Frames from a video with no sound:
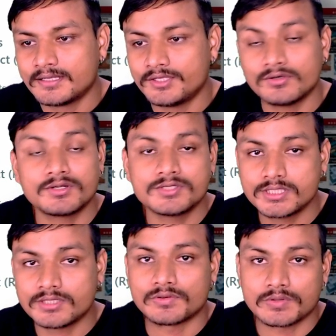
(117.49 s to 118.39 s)
you're good to
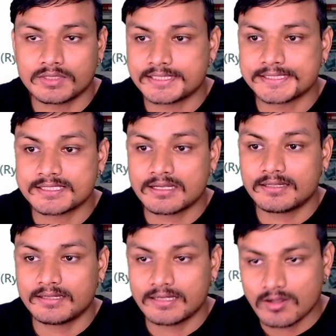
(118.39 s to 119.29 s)
go because
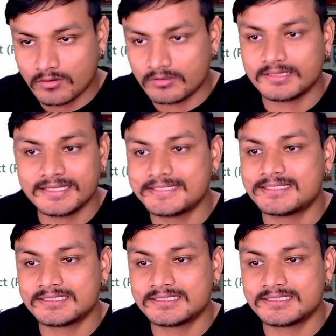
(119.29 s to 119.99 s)
all the Intel